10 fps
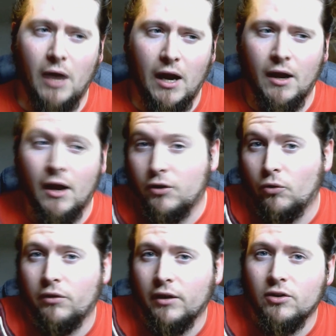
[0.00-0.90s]
I
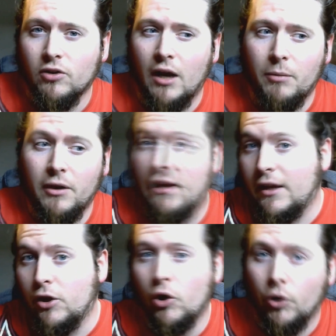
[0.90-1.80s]
don't think it's going to happen. I think
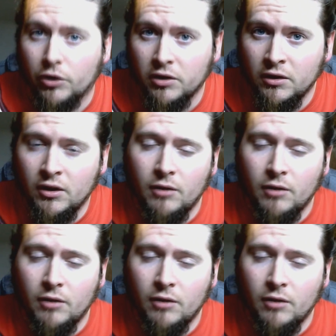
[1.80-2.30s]
it could,